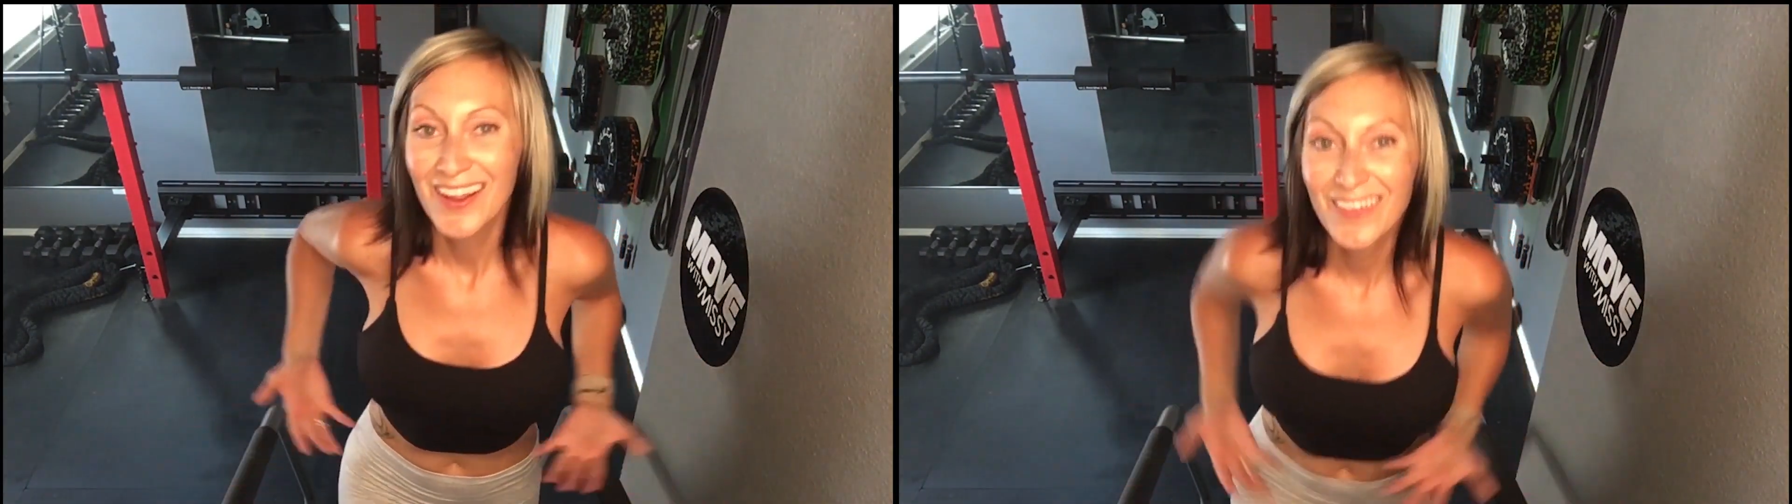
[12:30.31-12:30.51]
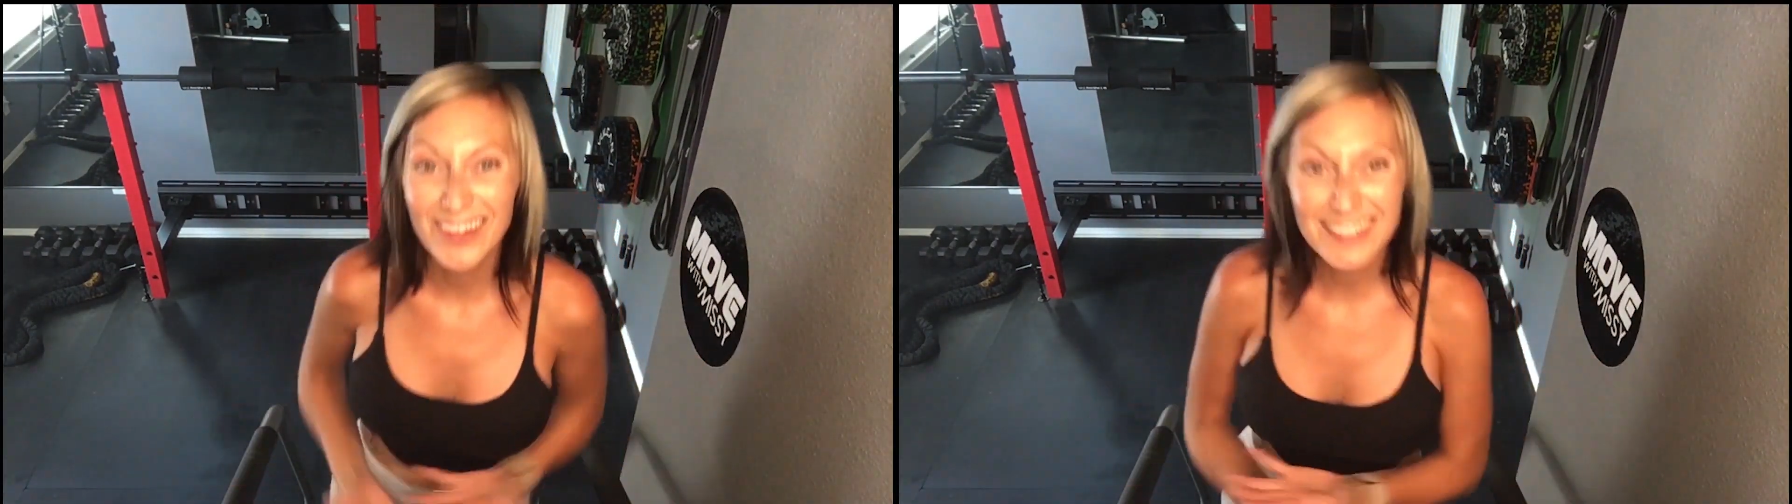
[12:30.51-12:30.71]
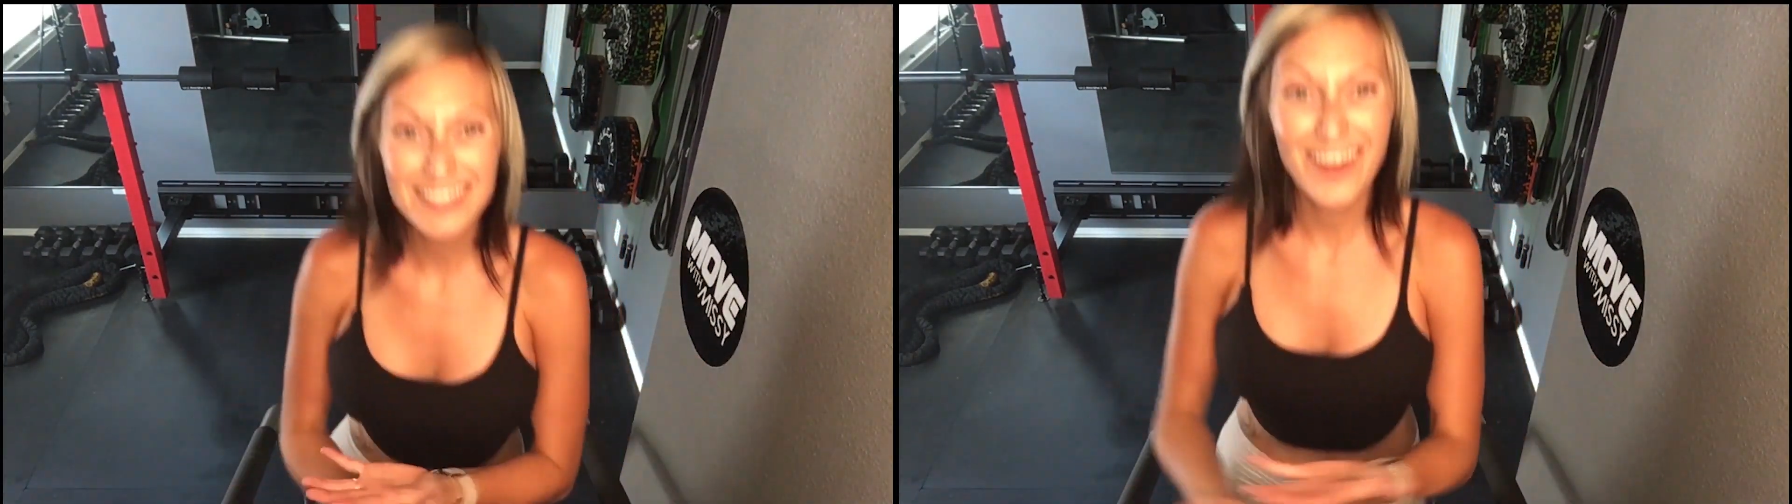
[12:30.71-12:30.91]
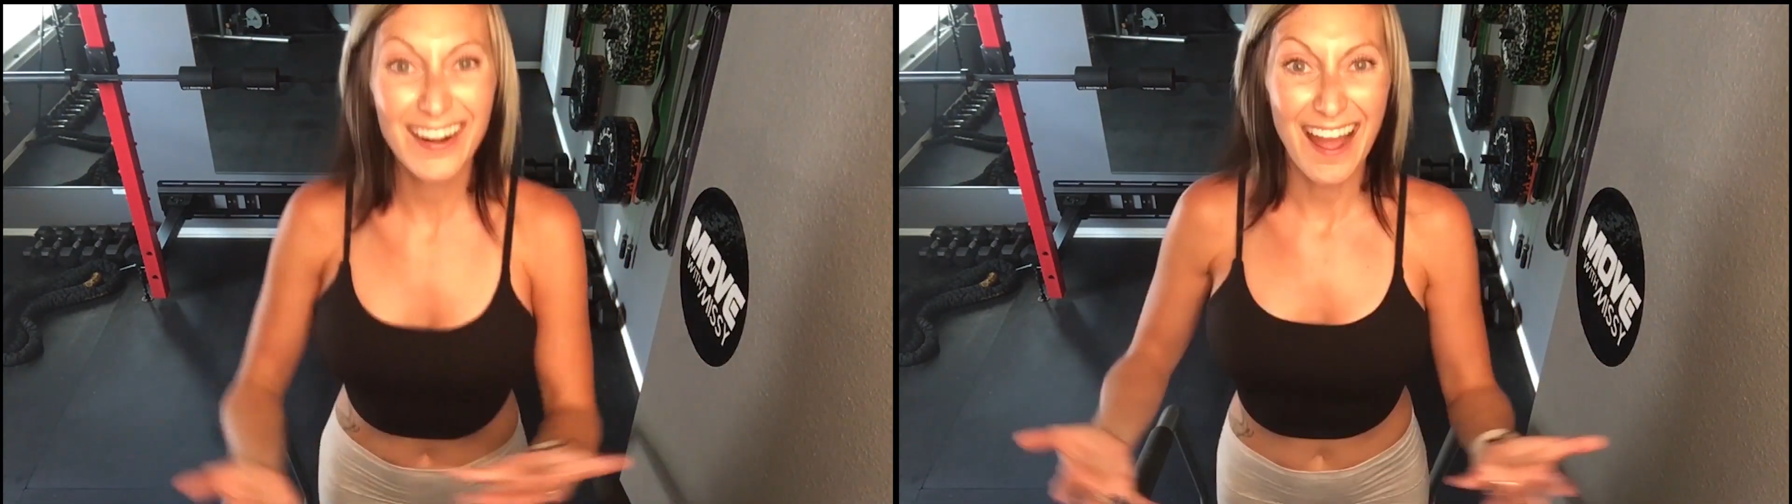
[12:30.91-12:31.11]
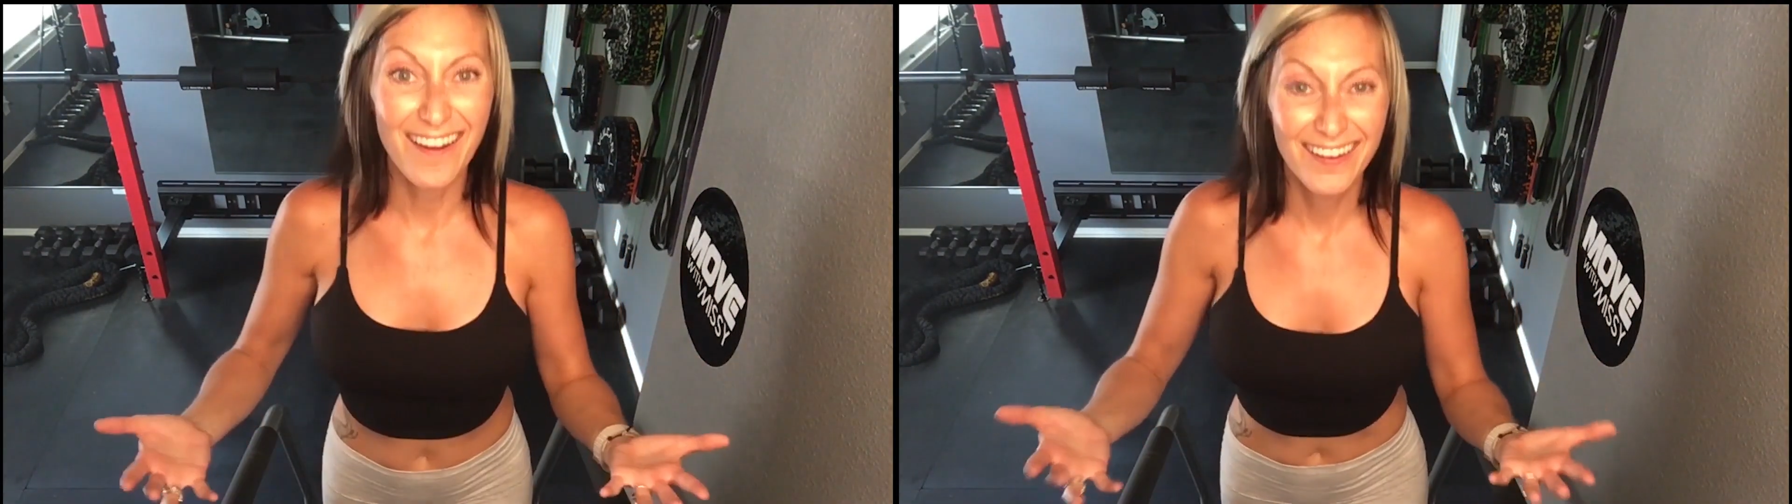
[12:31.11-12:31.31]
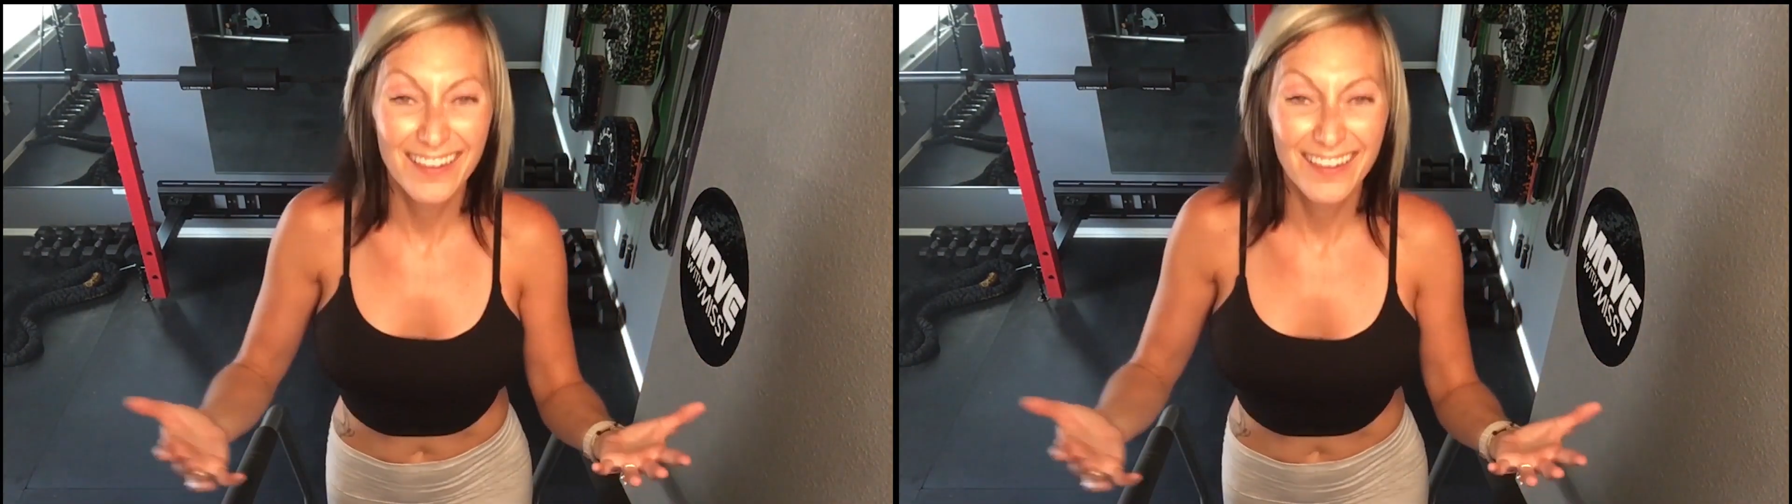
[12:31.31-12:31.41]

We're gonna start out